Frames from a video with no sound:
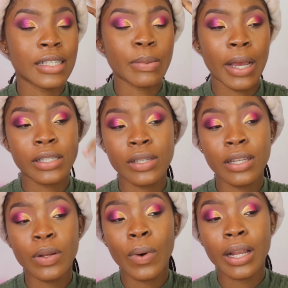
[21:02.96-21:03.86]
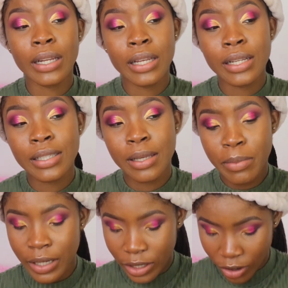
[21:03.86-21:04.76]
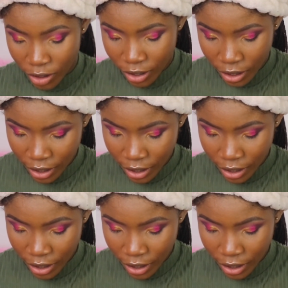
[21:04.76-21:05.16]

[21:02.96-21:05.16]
Spice. You did what needed to be done.